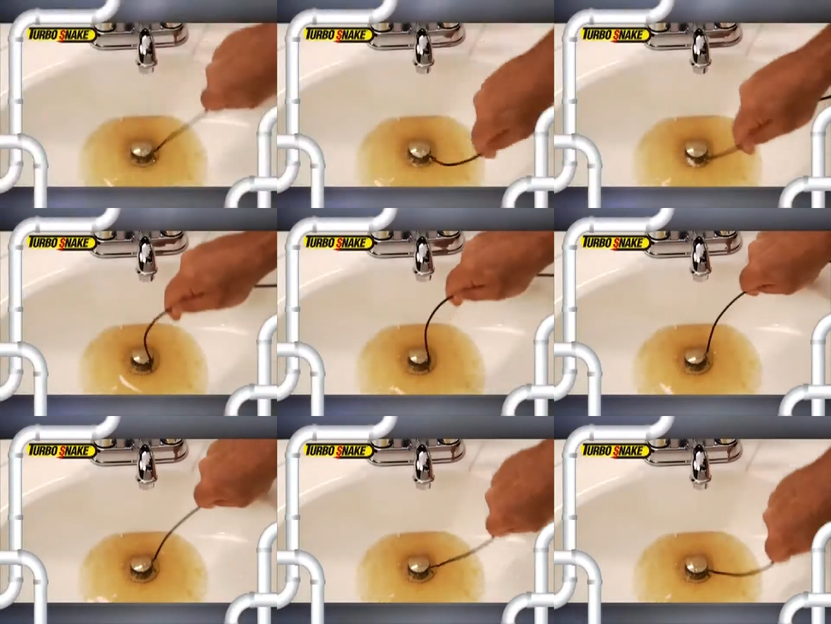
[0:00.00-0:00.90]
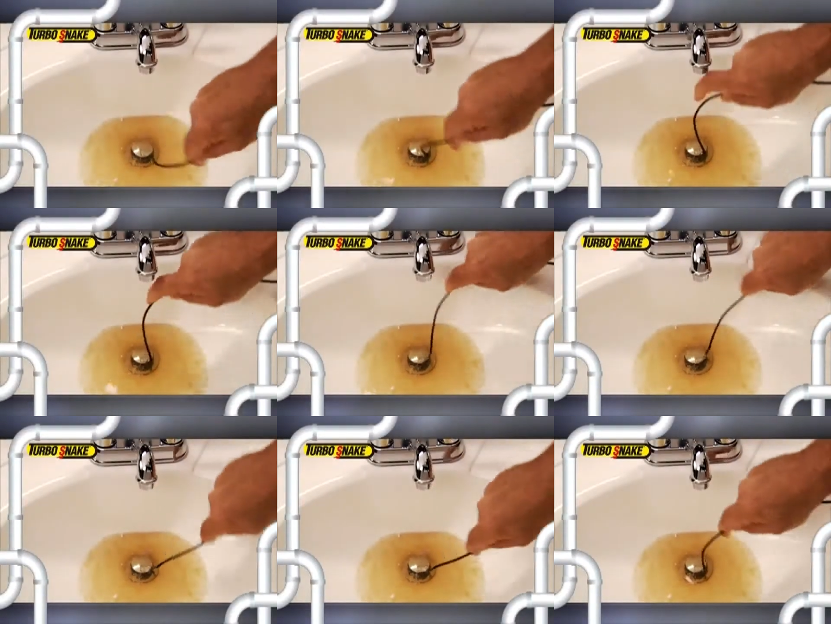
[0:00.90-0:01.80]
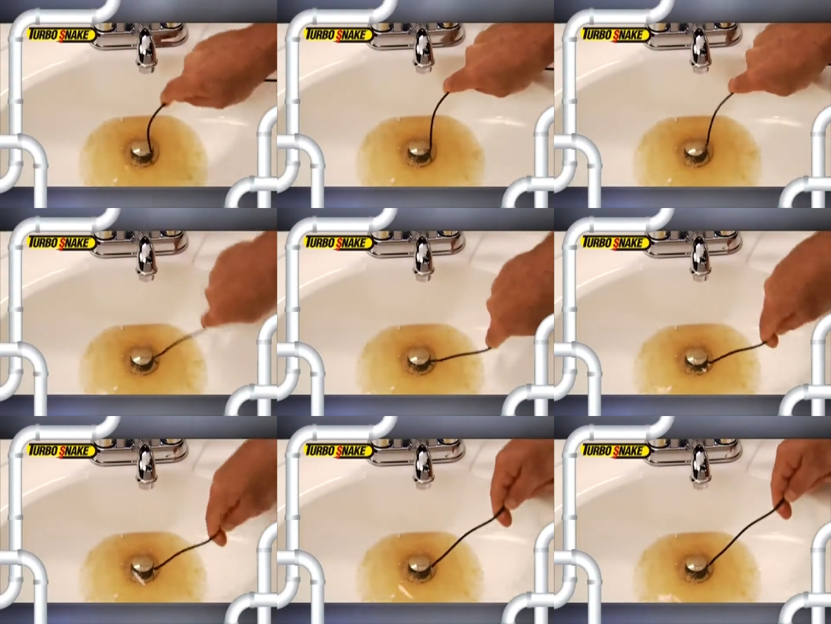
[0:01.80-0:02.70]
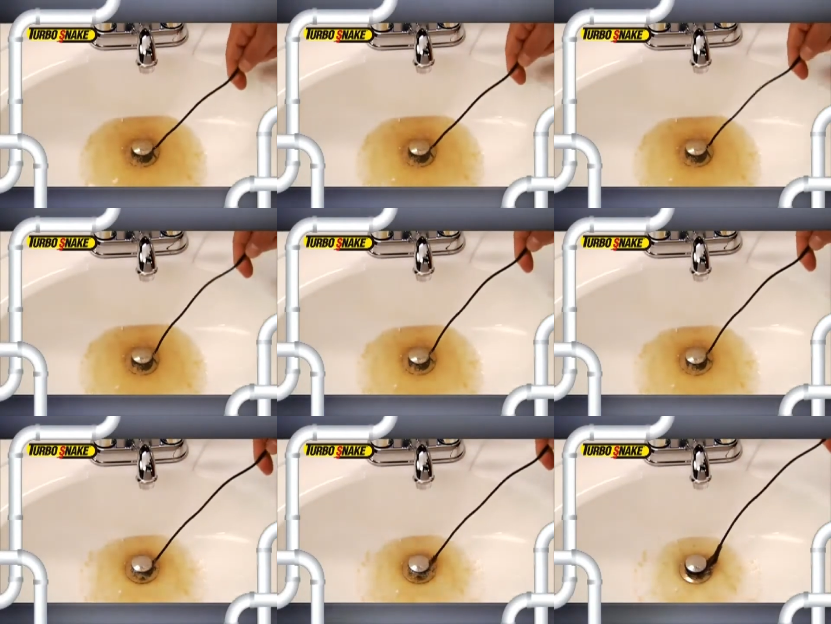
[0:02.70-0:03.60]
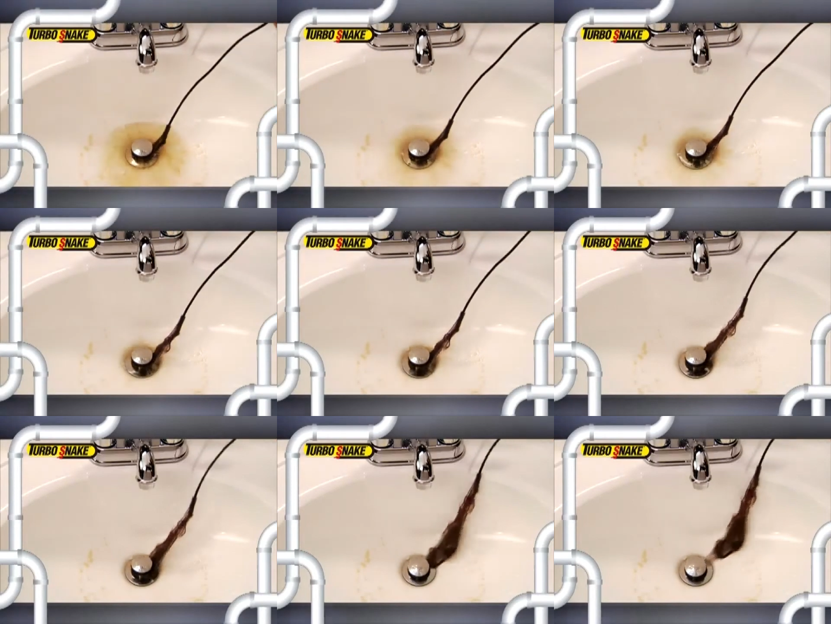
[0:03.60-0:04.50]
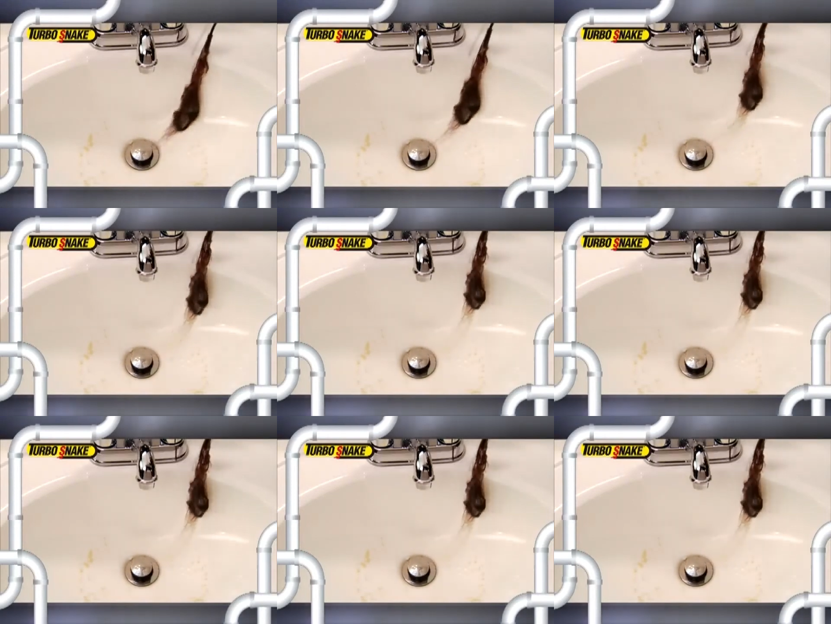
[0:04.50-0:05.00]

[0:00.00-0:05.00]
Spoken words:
No face is visible, so there are no lips to read.